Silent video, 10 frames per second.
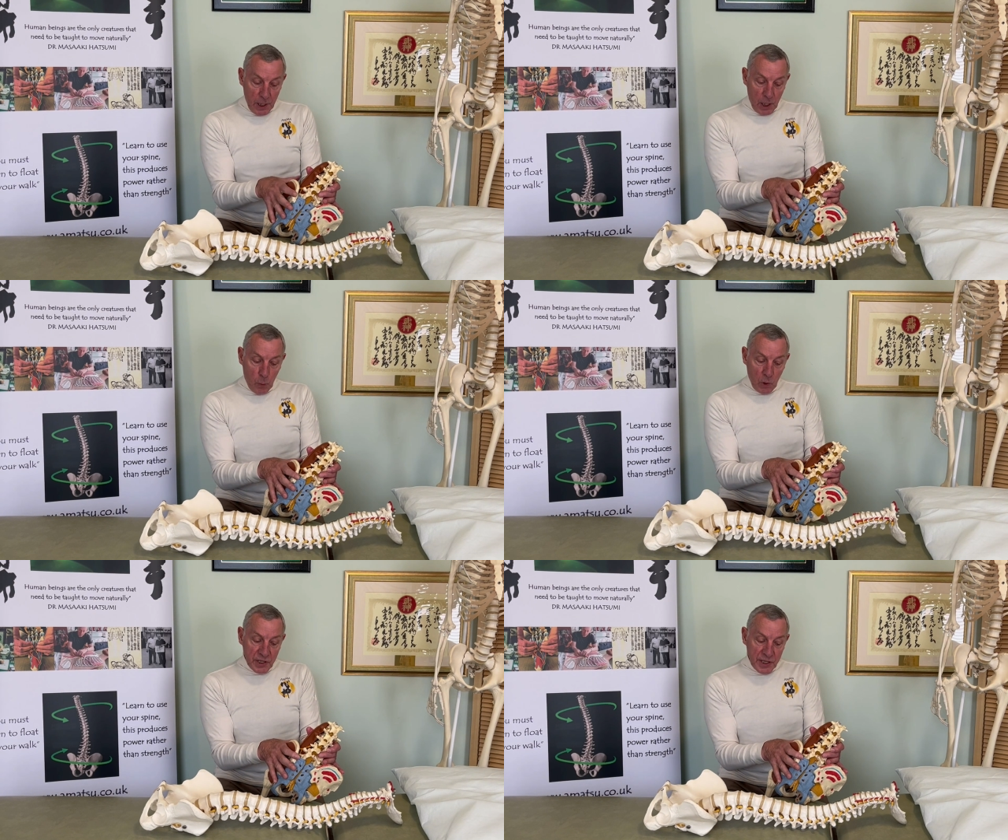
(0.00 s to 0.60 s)
And
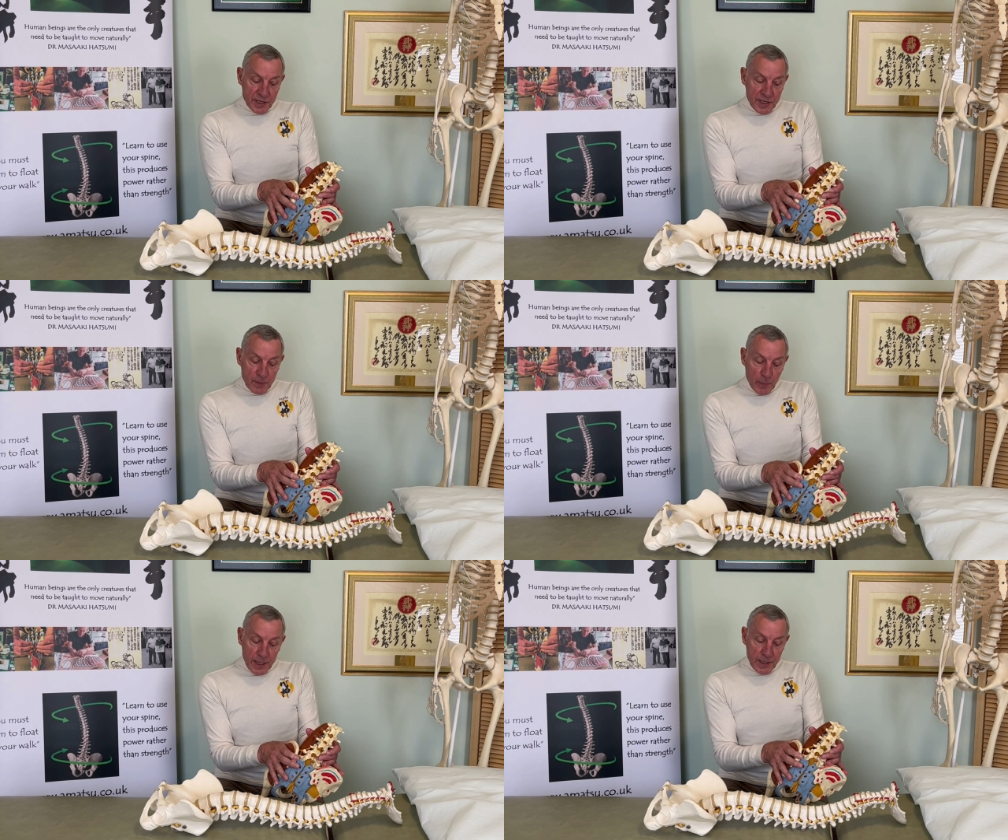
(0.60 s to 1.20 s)
once this
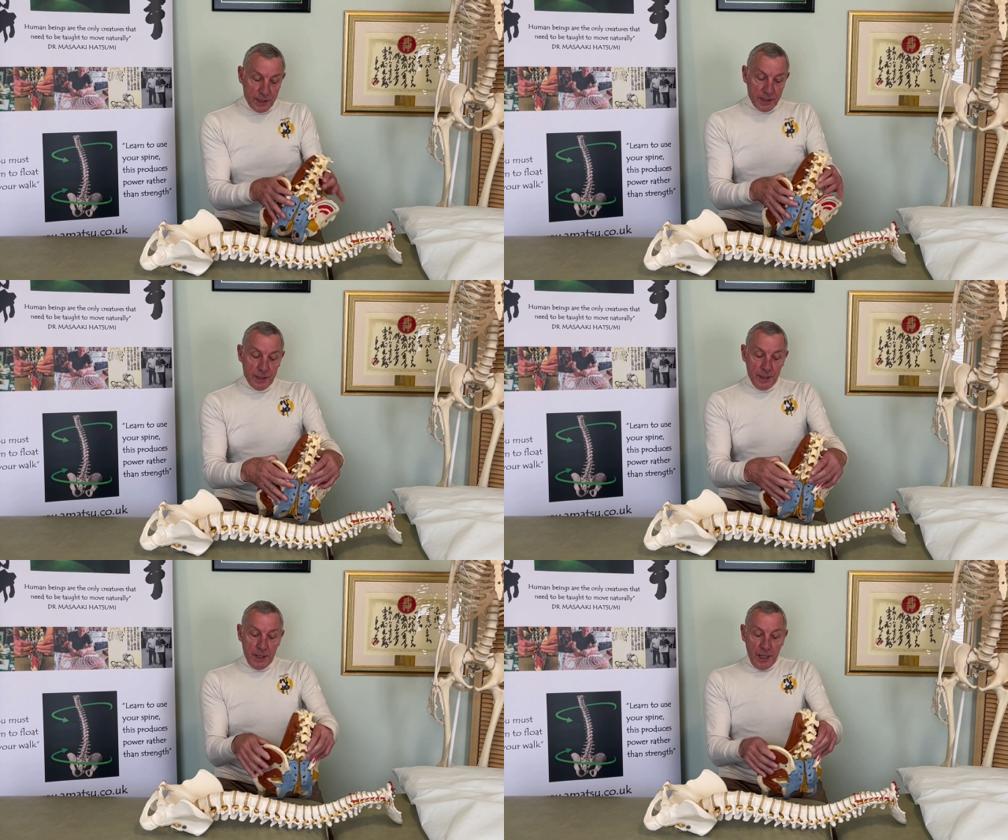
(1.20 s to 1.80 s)
displaces,
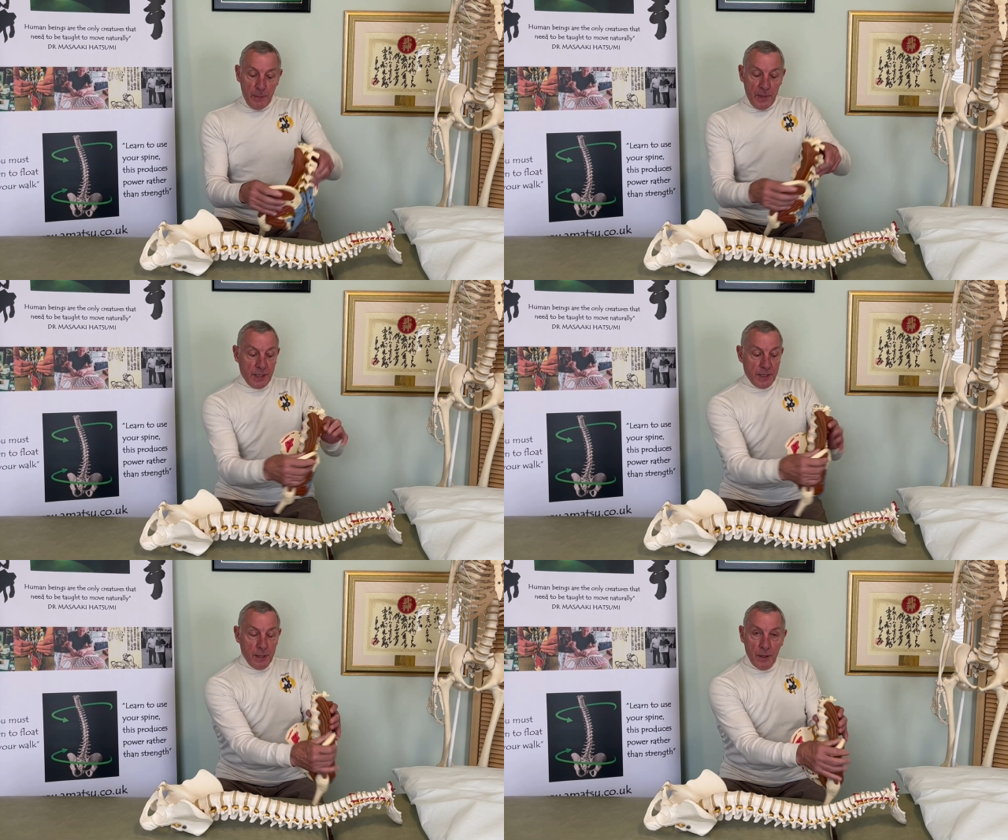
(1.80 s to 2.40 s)
it
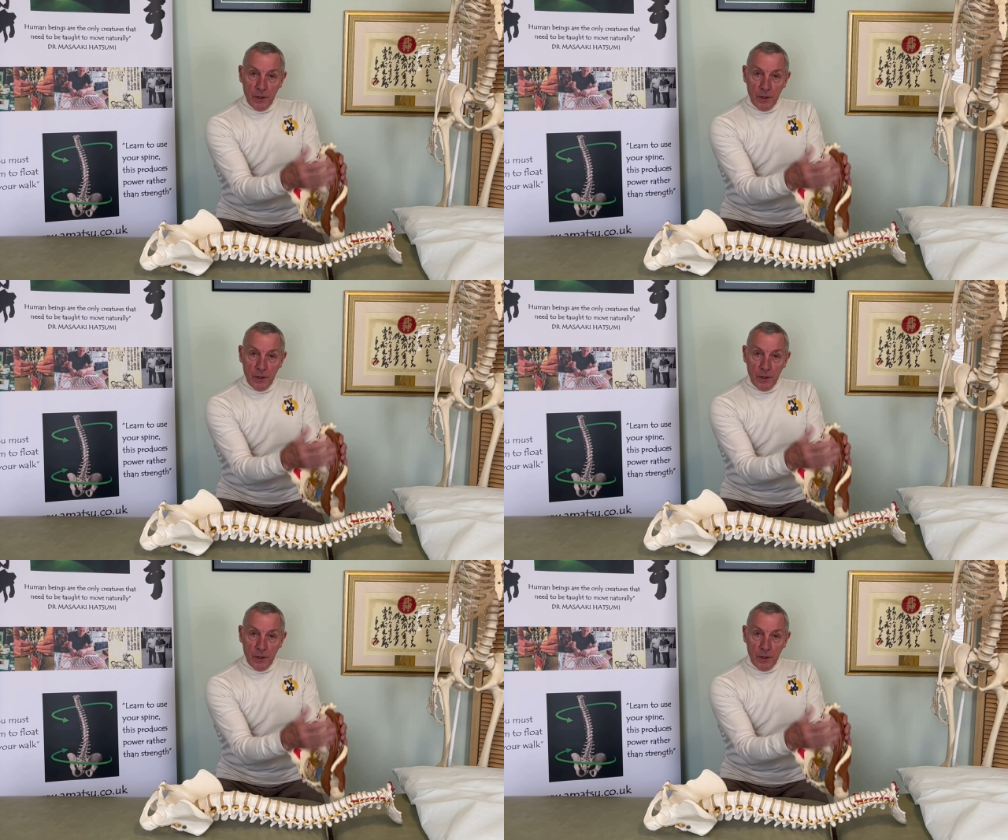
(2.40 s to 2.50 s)
makes